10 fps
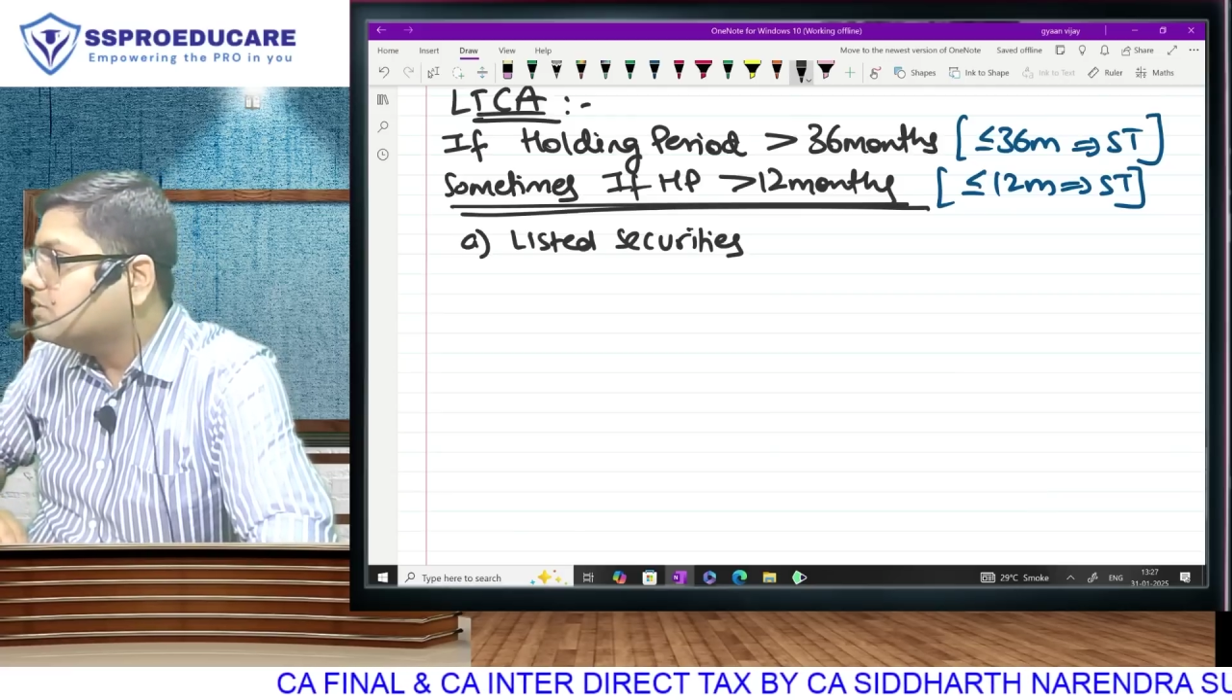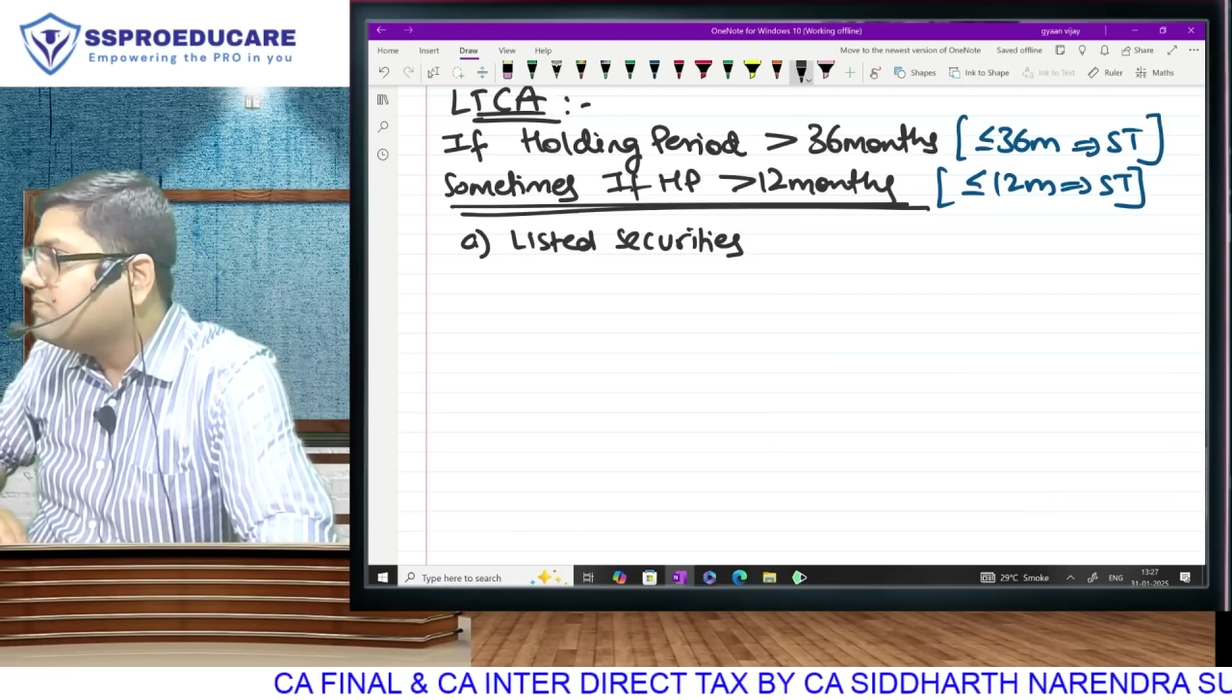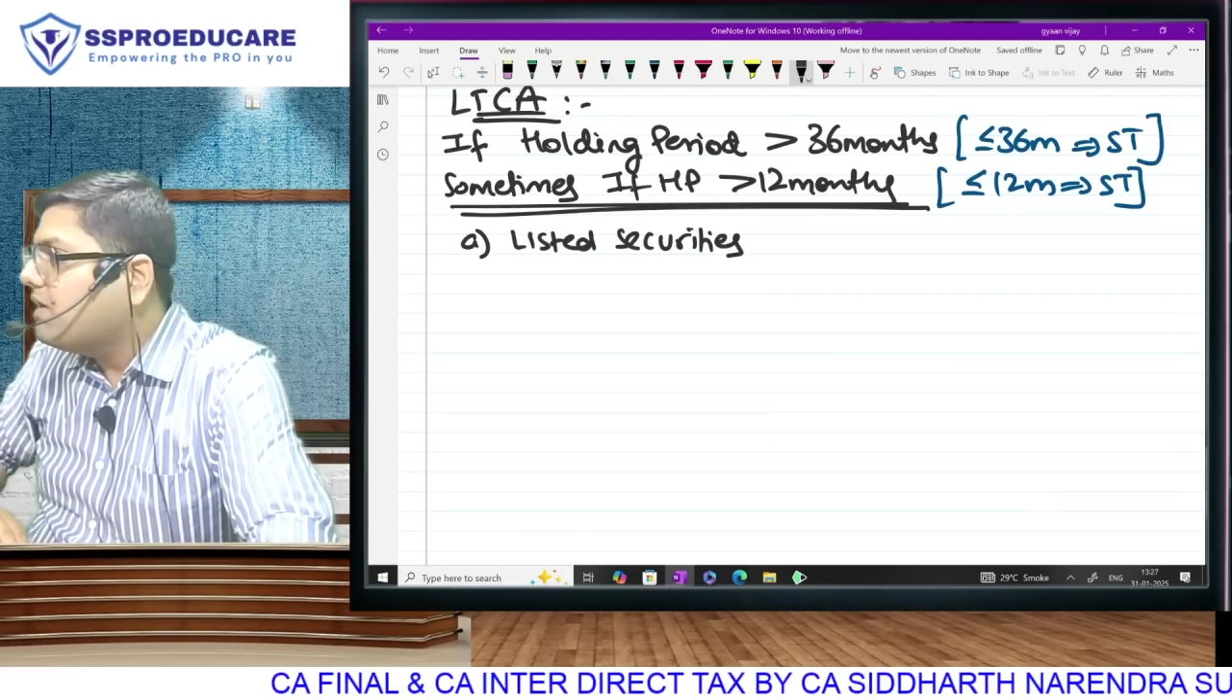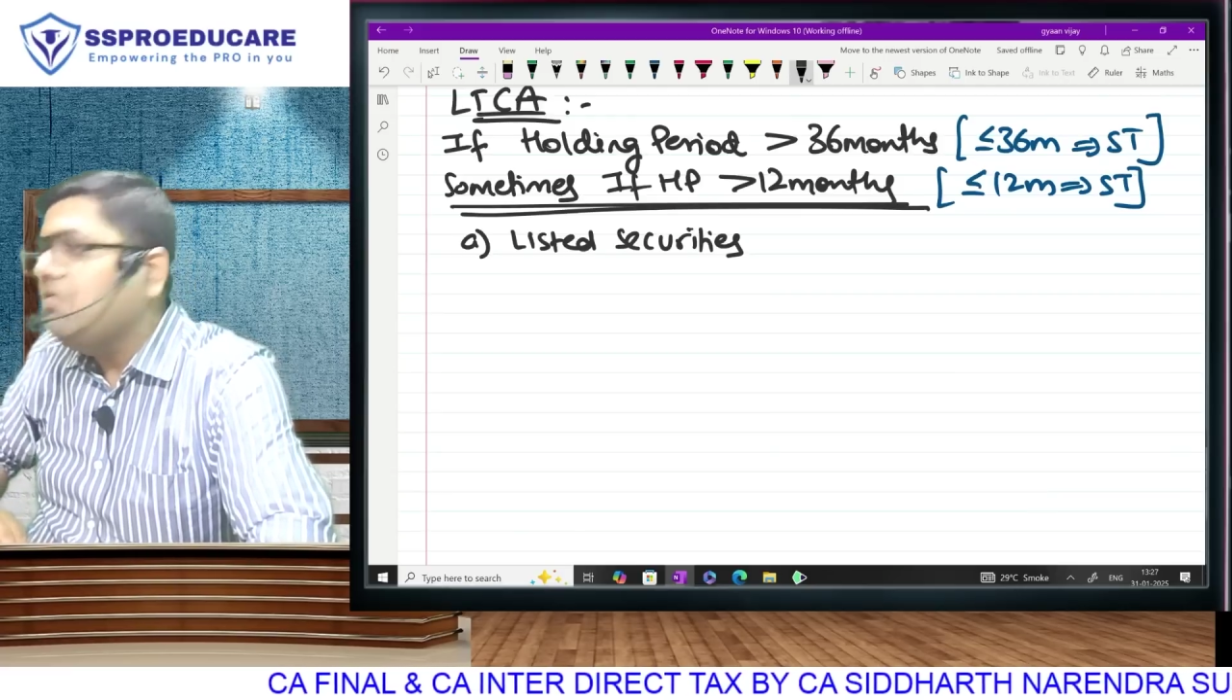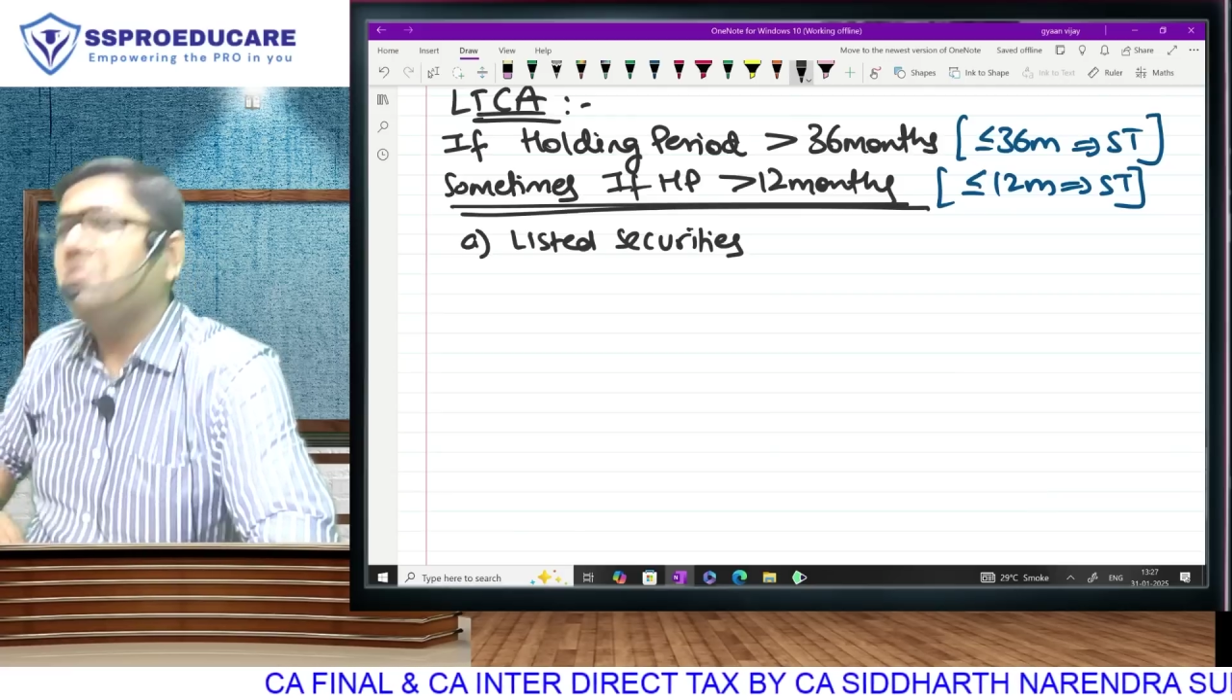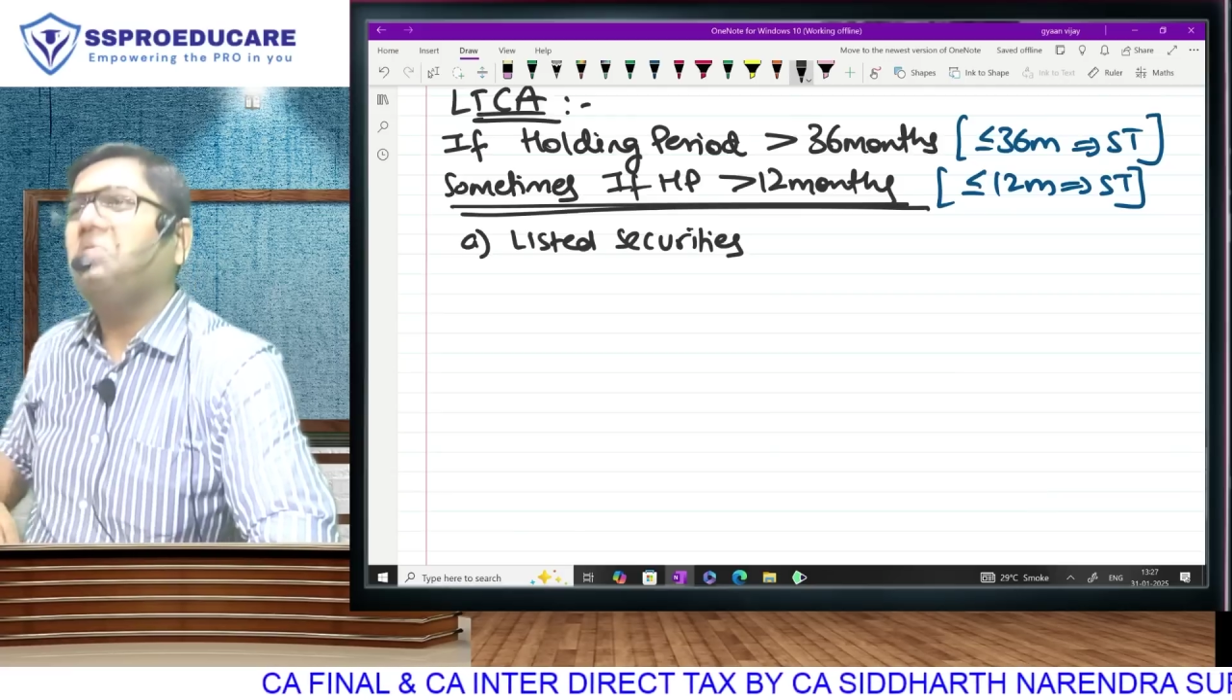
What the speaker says: Why not?